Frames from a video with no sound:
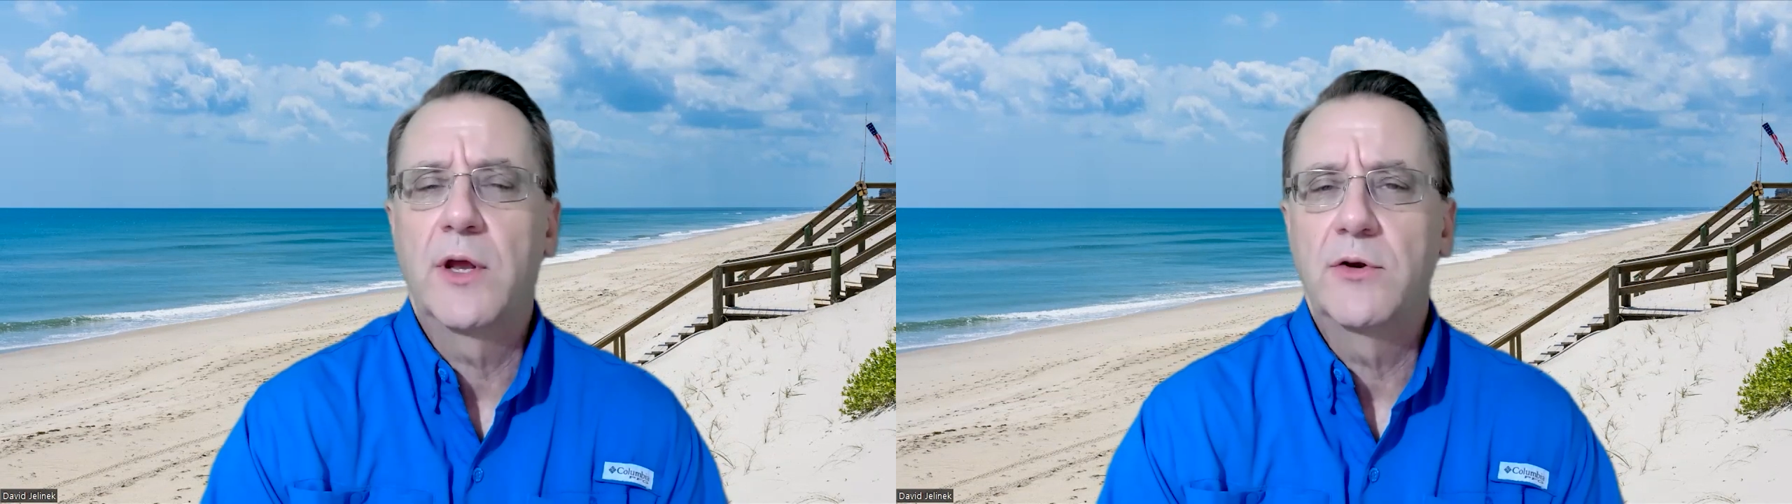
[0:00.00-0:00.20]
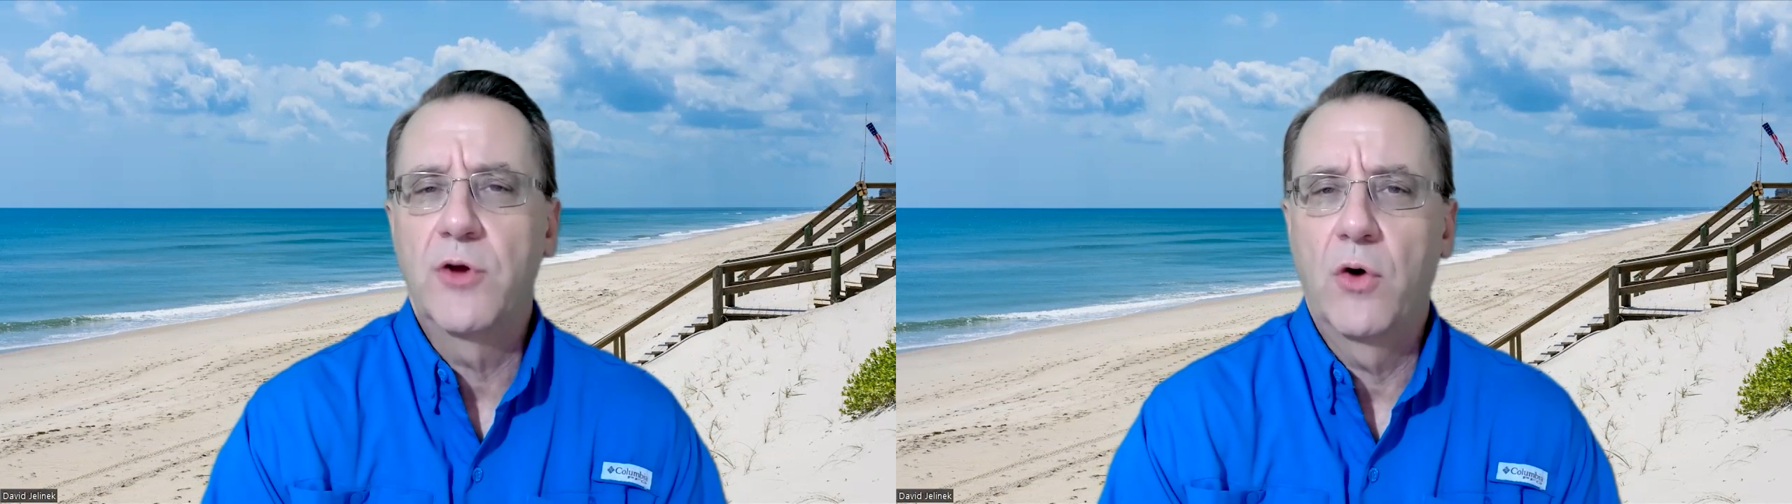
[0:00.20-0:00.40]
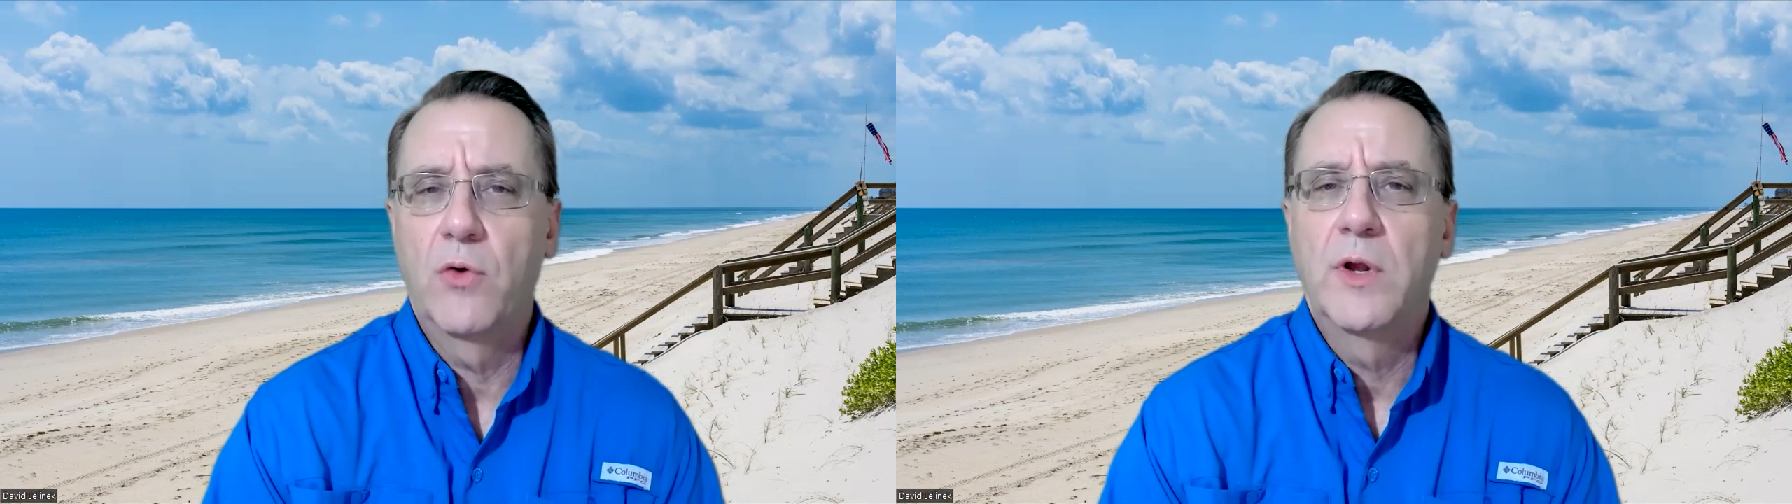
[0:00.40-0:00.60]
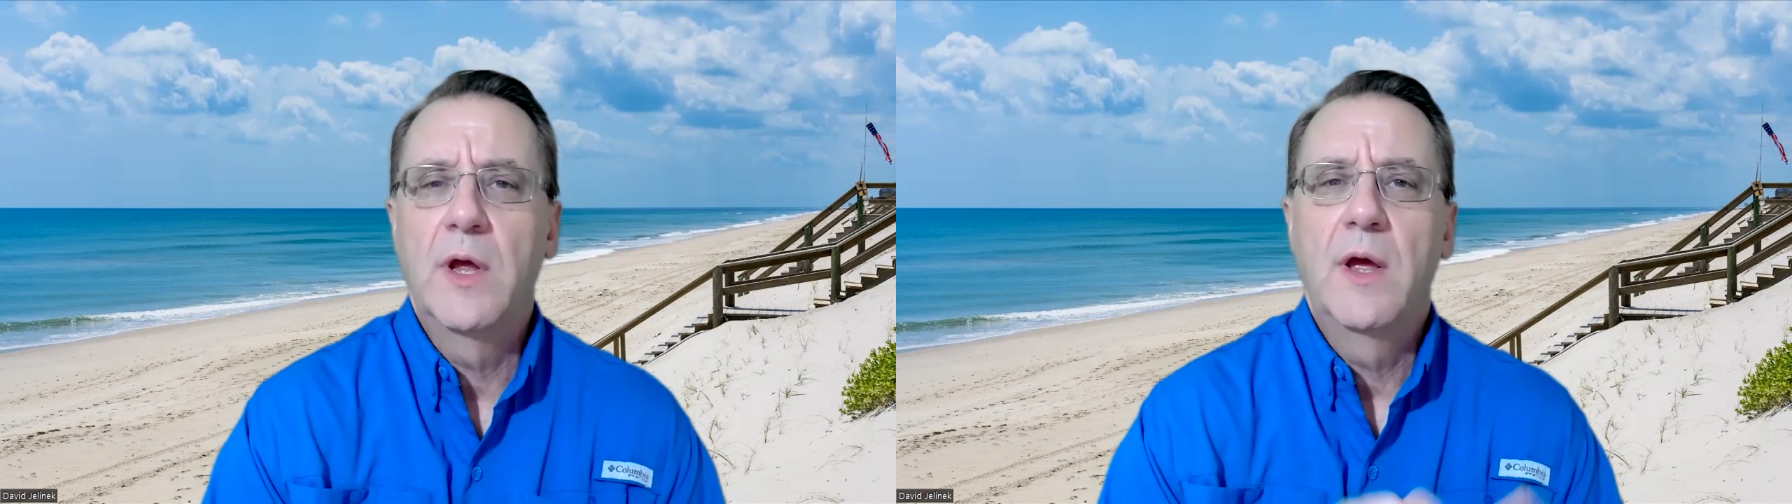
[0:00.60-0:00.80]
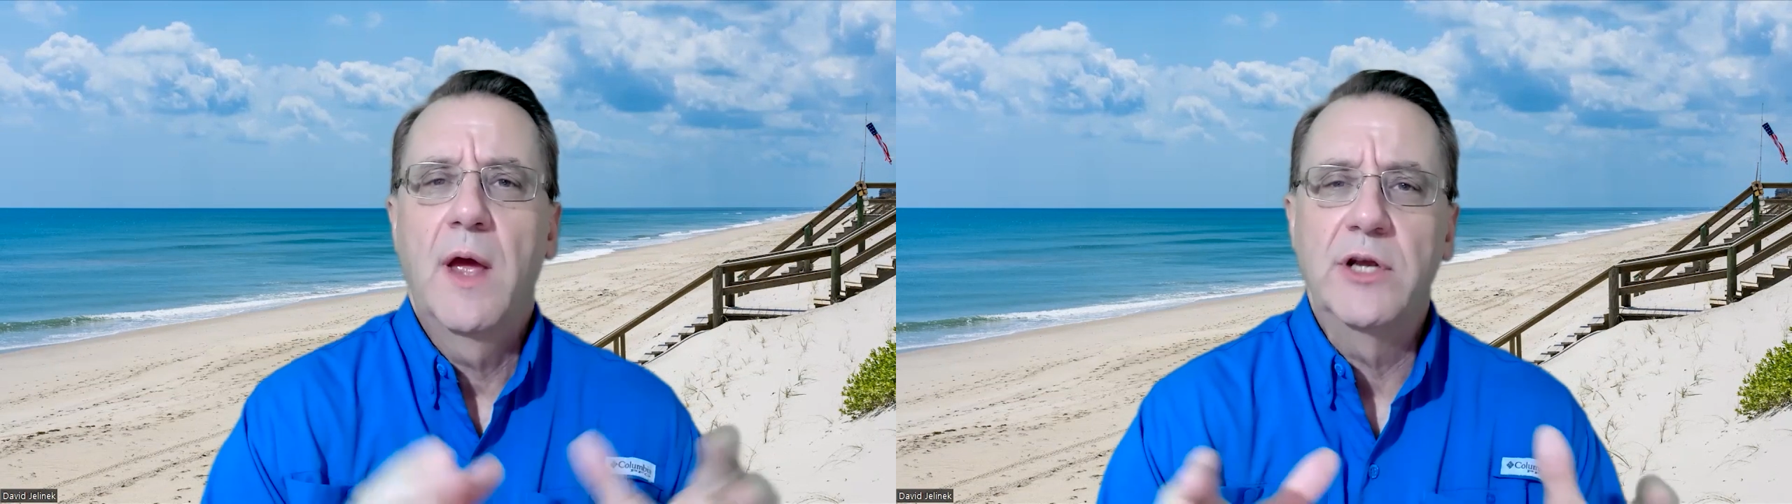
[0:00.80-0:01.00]
they don't
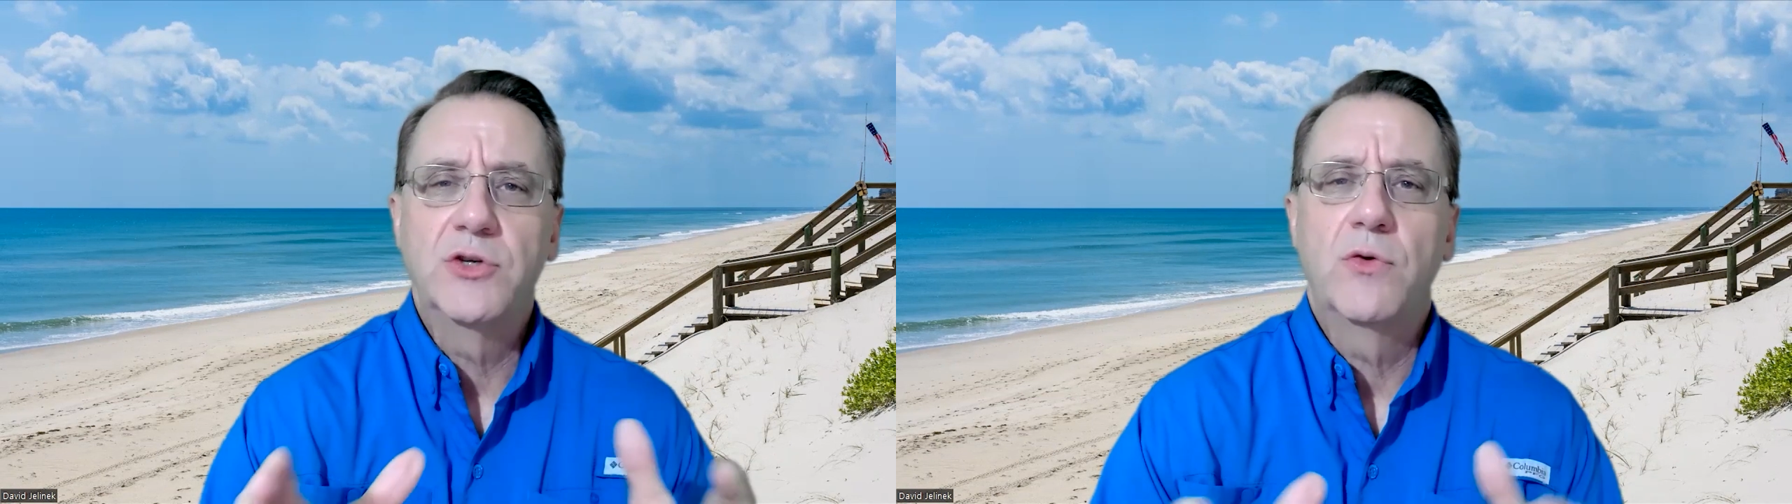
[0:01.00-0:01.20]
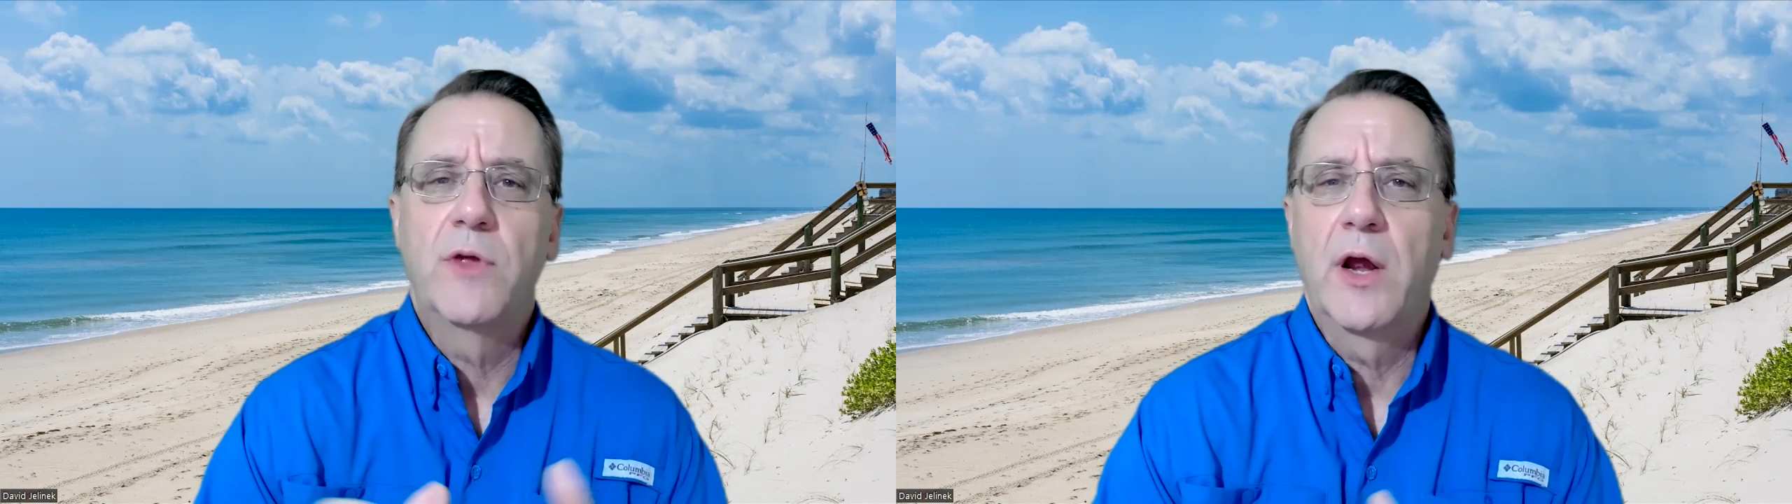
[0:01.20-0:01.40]
have an issue